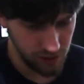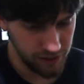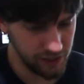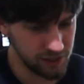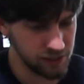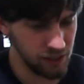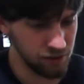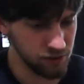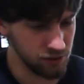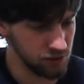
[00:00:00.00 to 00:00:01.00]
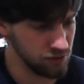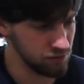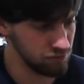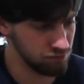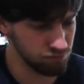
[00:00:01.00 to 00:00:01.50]
This I
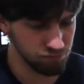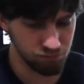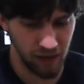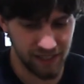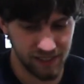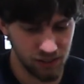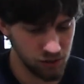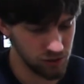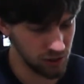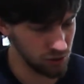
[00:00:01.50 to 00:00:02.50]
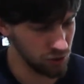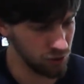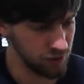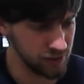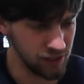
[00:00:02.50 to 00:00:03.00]
might use, I don't
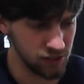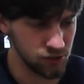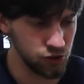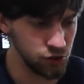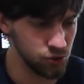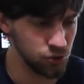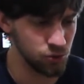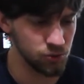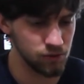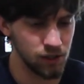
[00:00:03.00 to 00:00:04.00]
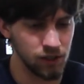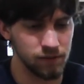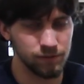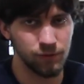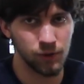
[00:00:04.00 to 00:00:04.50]
know, this has a
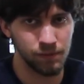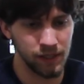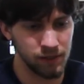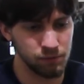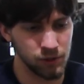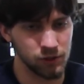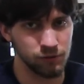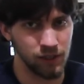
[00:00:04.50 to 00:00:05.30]
4 pin plus your